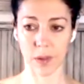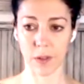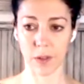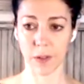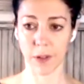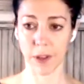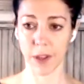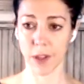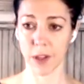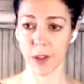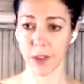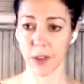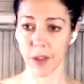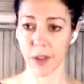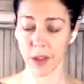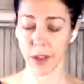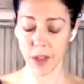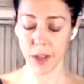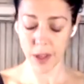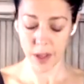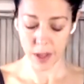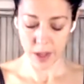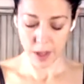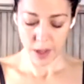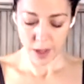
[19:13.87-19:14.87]
Feel the
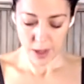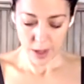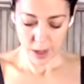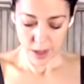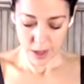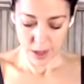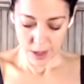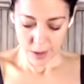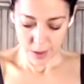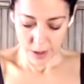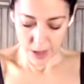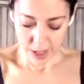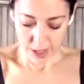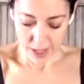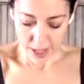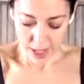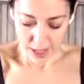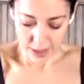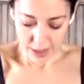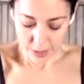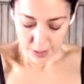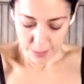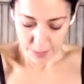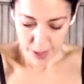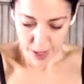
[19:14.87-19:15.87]

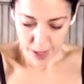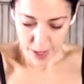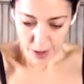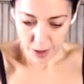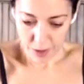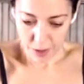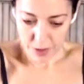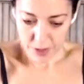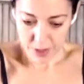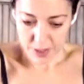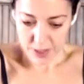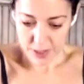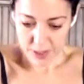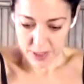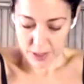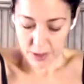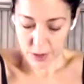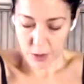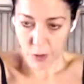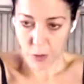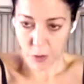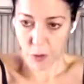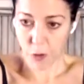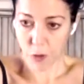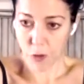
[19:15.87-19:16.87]
pelvis
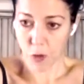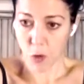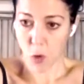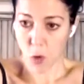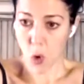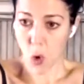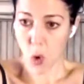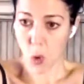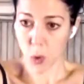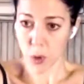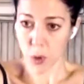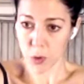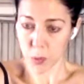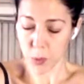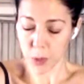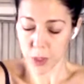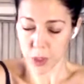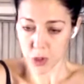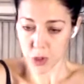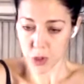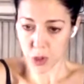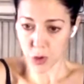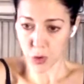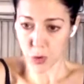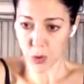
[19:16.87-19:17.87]
tilt forward,
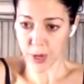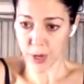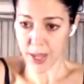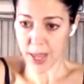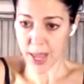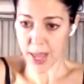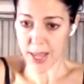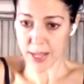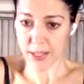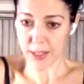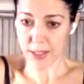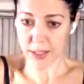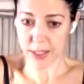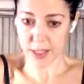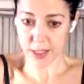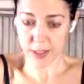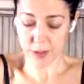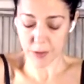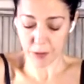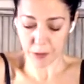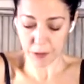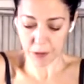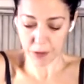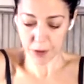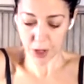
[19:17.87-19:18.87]
which creates this
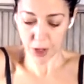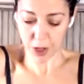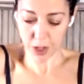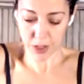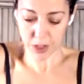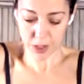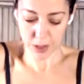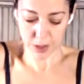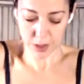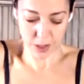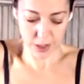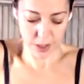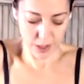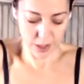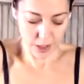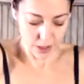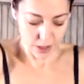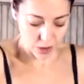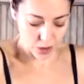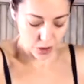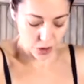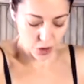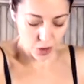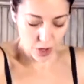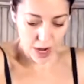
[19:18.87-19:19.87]
first
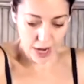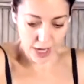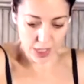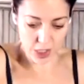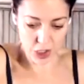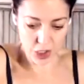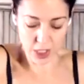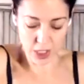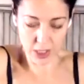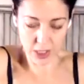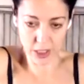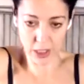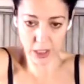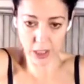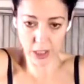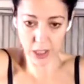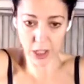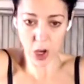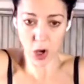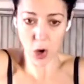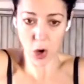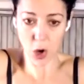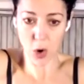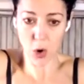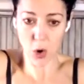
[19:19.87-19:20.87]
stretch in the
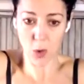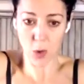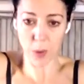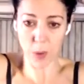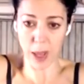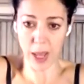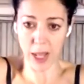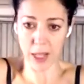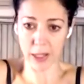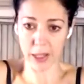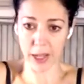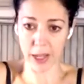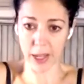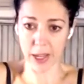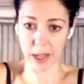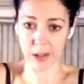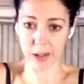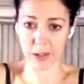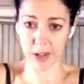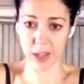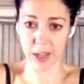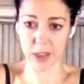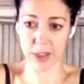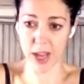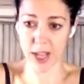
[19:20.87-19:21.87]
low belly.
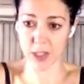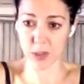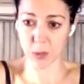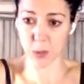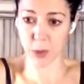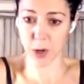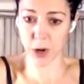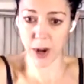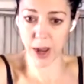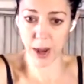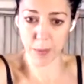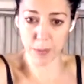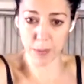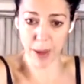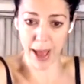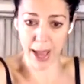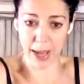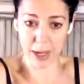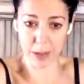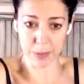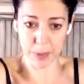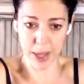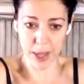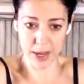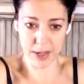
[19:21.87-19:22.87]
Right? That's where our back
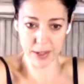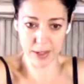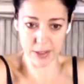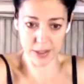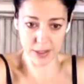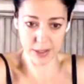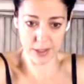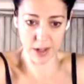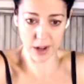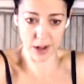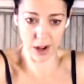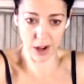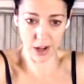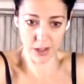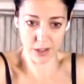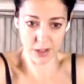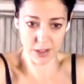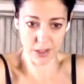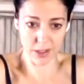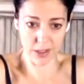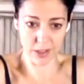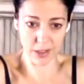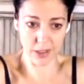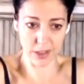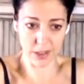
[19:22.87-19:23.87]
bend
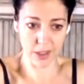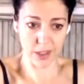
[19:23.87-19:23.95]
starts.